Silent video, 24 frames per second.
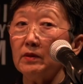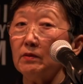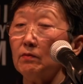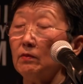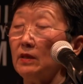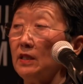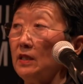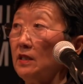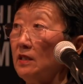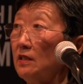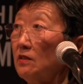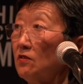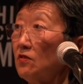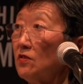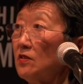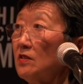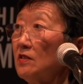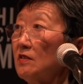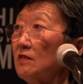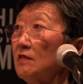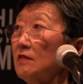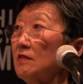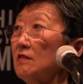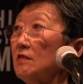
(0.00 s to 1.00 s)
but
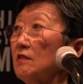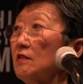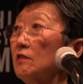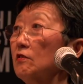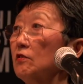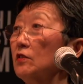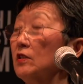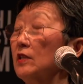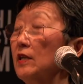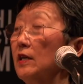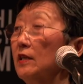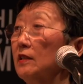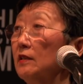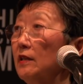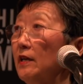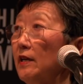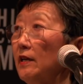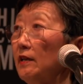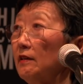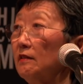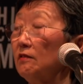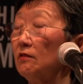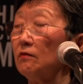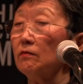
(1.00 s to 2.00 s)
equally important,
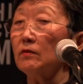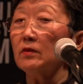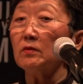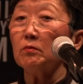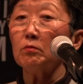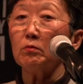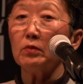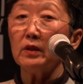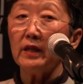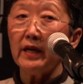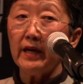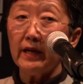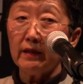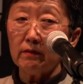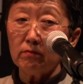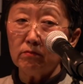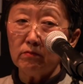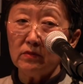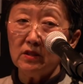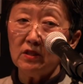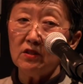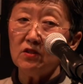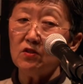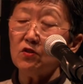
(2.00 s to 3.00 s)
the entire
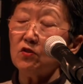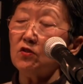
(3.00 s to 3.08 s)
Asian